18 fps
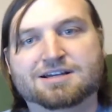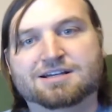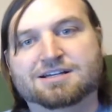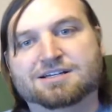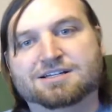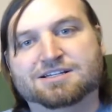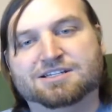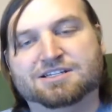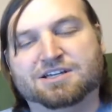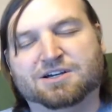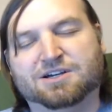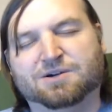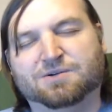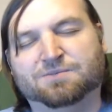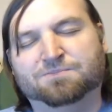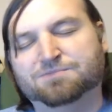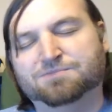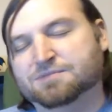
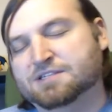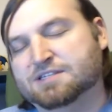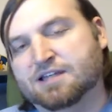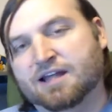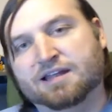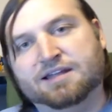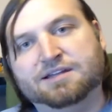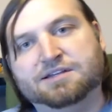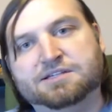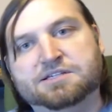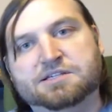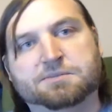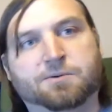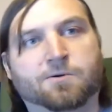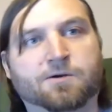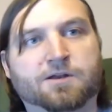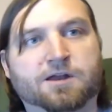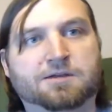So, slightly
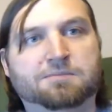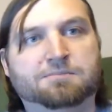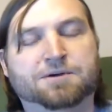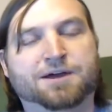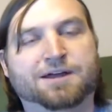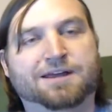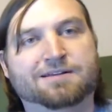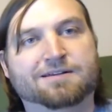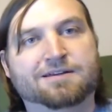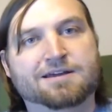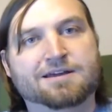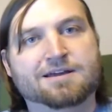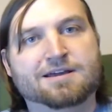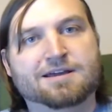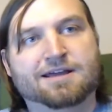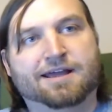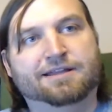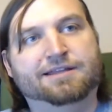disappointing, but
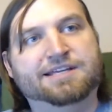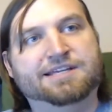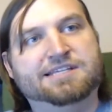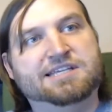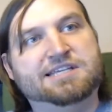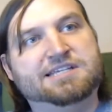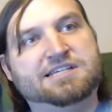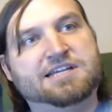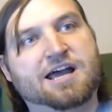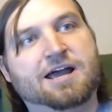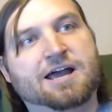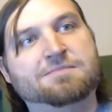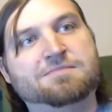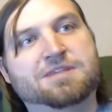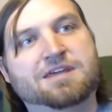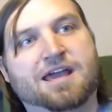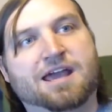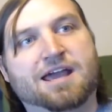at least this time
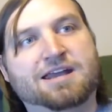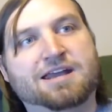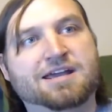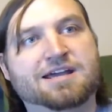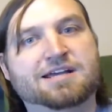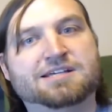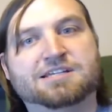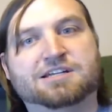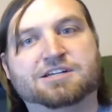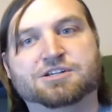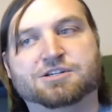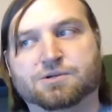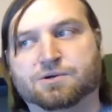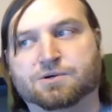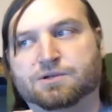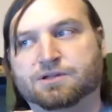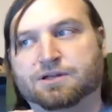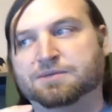the the
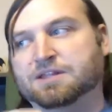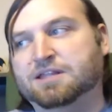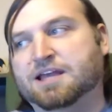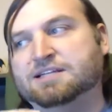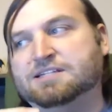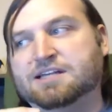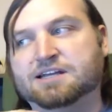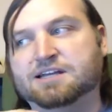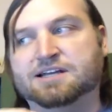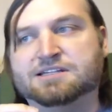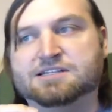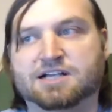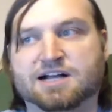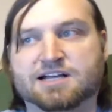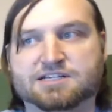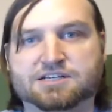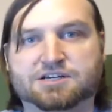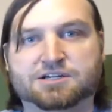SNES
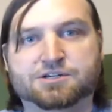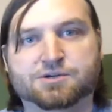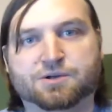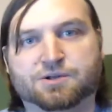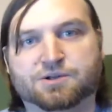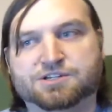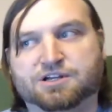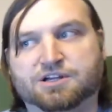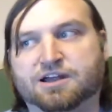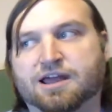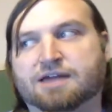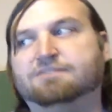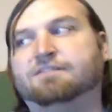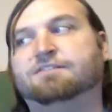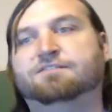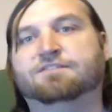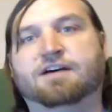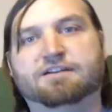Classic controllers are going to have a
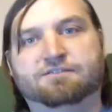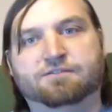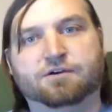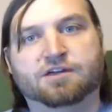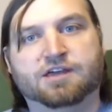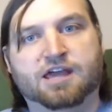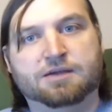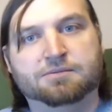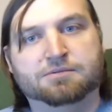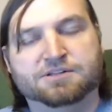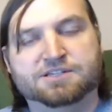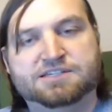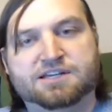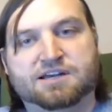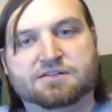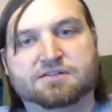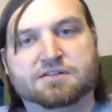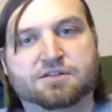5-foot cable
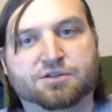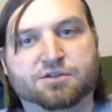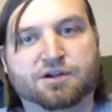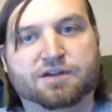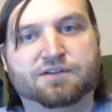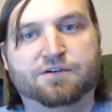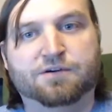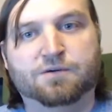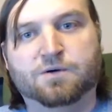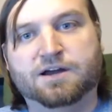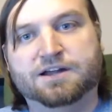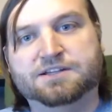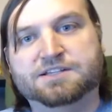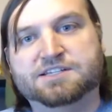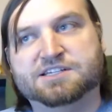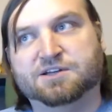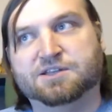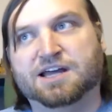instead of the 3-foot one,
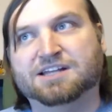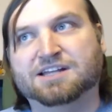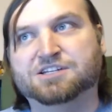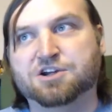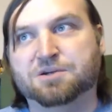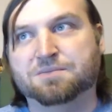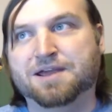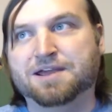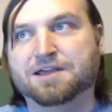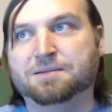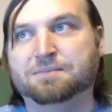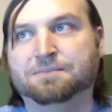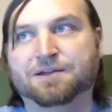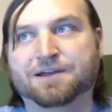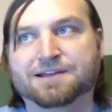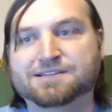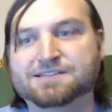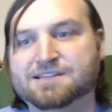so that's your main
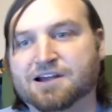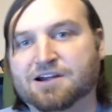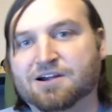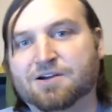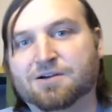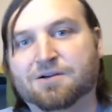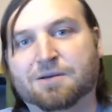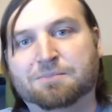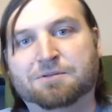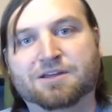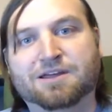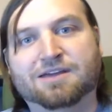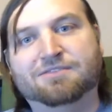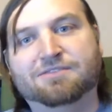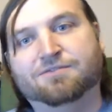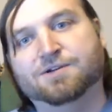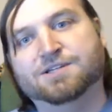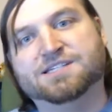complaint, Zero, I
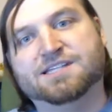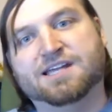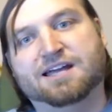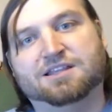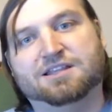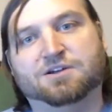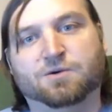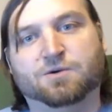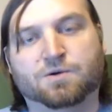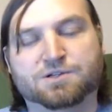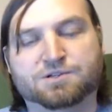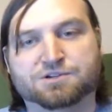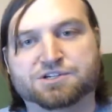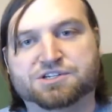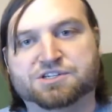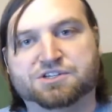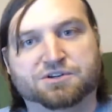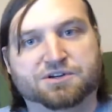believe, was that the cords were
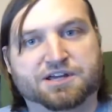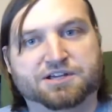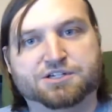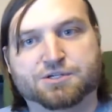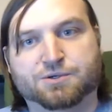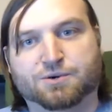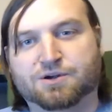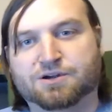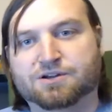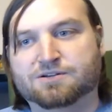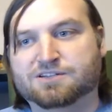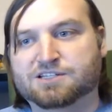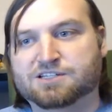just too dang short.